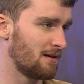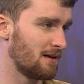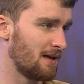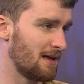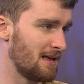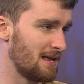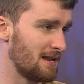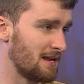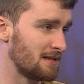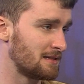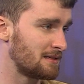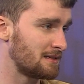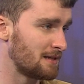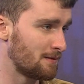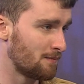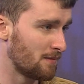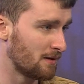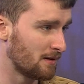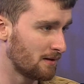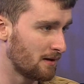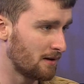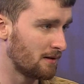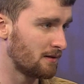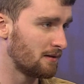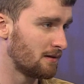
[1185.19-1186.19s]
in a
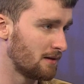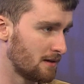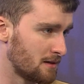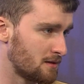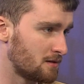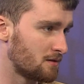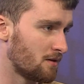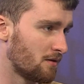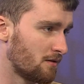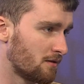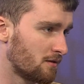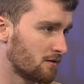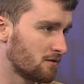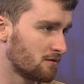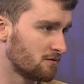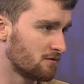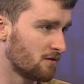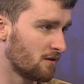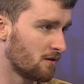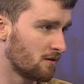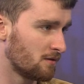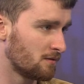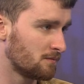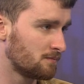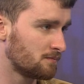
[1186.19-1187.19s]
similar historical
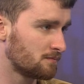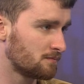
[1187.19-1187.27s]
role.